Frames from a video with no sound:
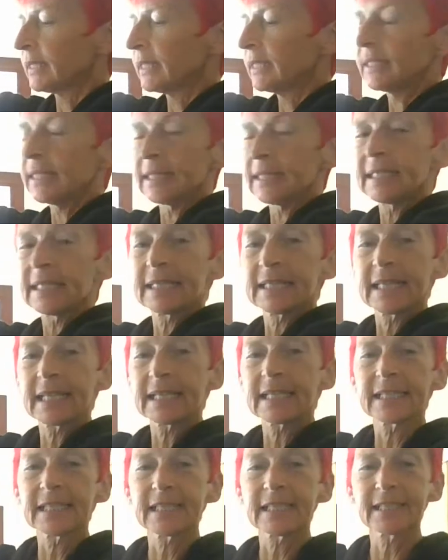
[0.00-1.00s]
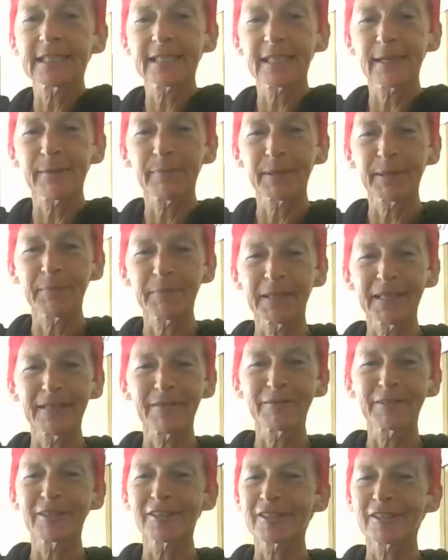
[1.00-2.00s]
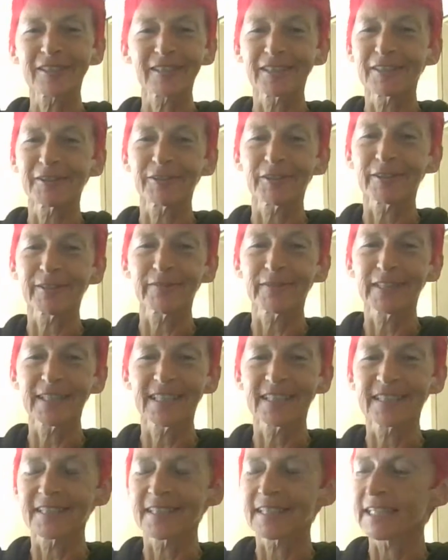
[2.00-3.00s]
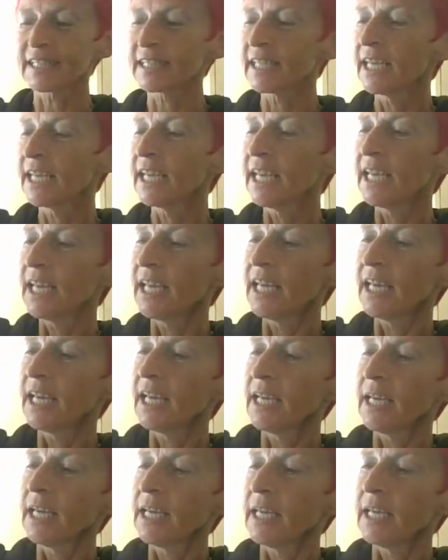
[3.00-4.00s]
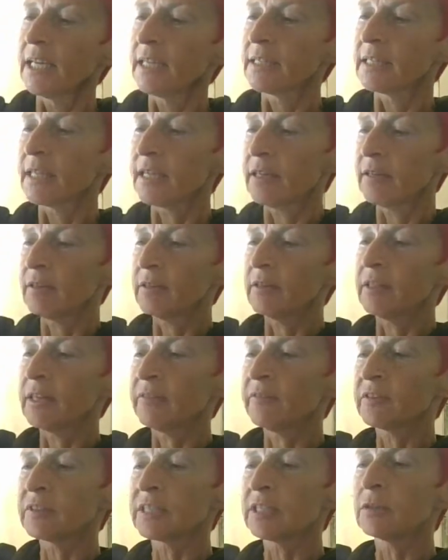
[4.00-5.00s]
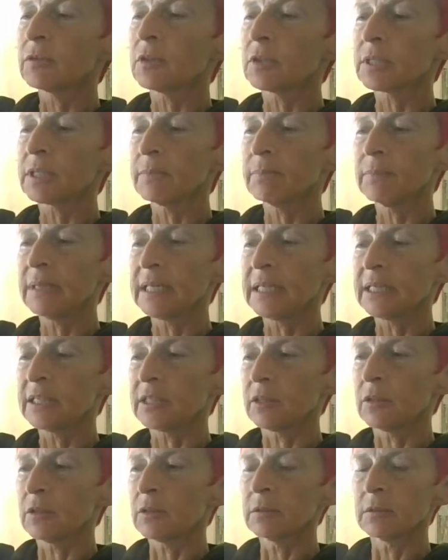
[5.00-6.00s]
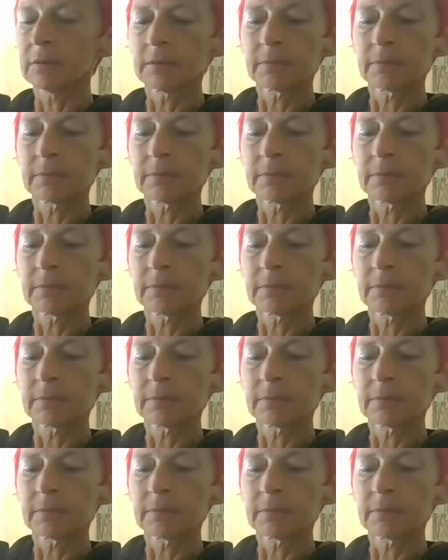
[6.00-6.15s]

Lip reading: This is dinner time in a minute, which is going to drive her nuts. So they've still got some meat on.